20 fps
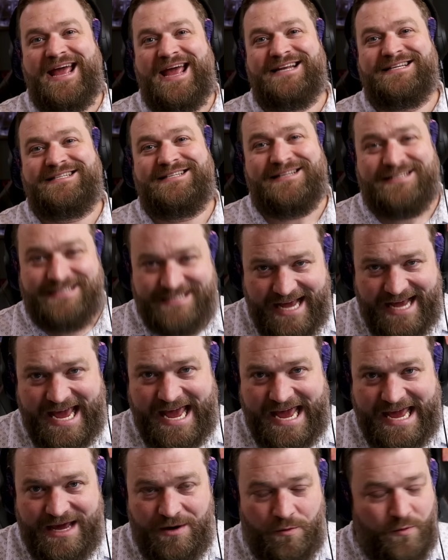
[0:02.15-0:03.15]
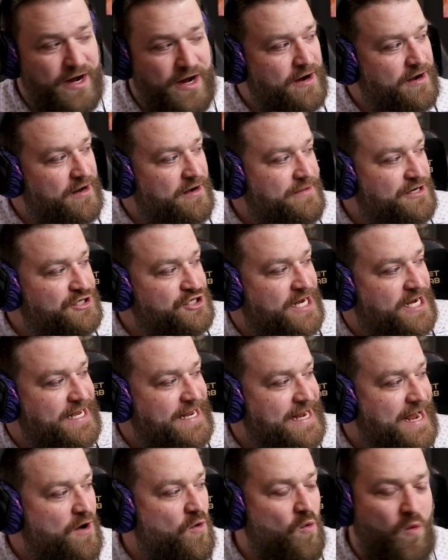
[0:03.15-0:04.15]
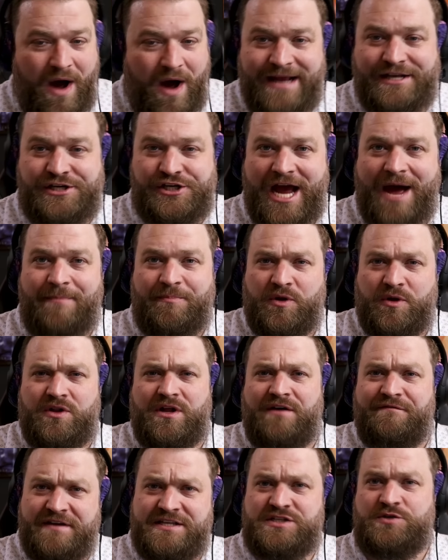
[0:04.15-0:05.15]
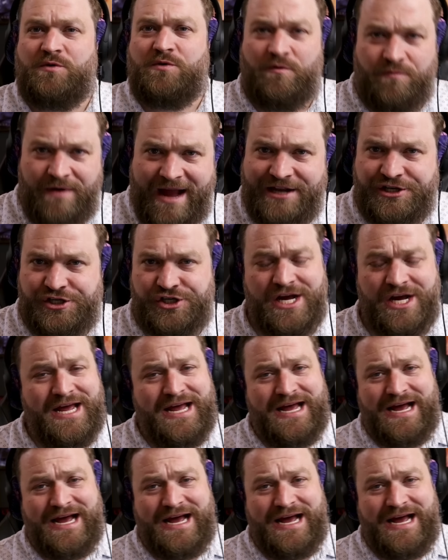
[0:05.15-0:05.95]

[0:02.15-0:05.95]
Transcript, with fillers: and today we are going to be checking out Whitechapel, A Visceral Retch.